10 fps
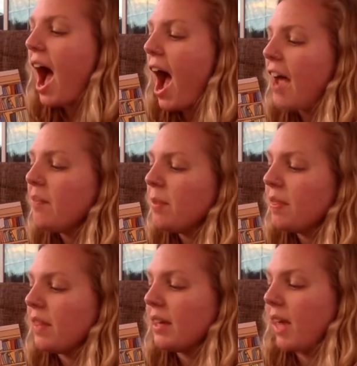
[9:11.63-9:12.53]
I've been
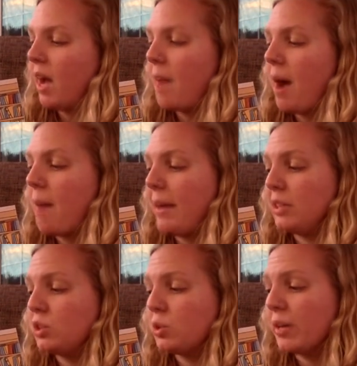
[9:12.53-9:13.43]
thinking about my
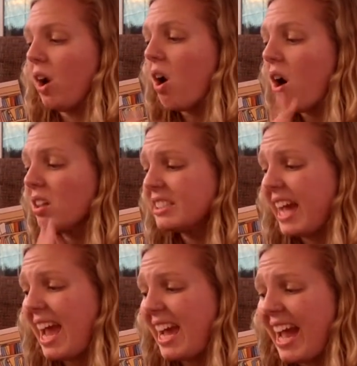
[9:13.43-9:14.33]
story all
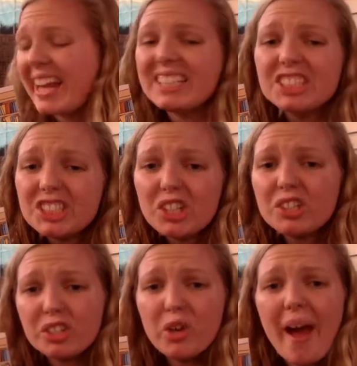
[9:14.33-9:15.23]
day, and I still
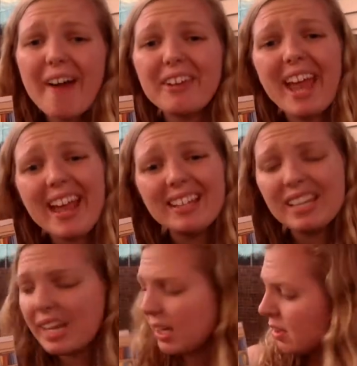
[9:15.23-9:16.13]
don't know how to end
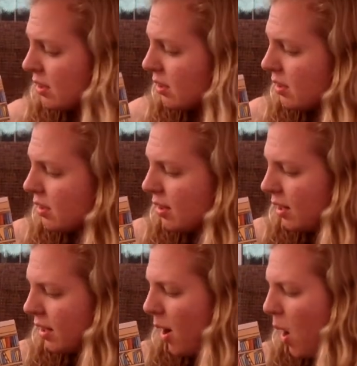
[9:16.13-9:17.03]
it.
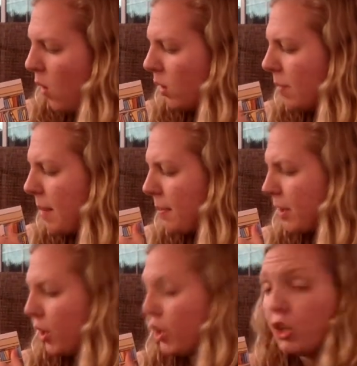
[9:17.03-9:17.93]

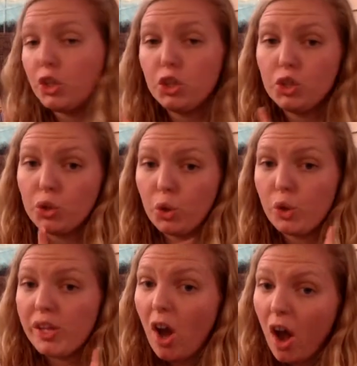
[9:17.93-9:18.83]
Remember, you're
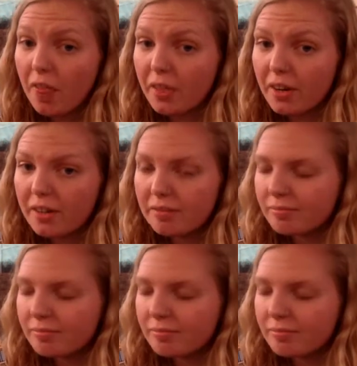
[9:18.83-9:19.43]
the author.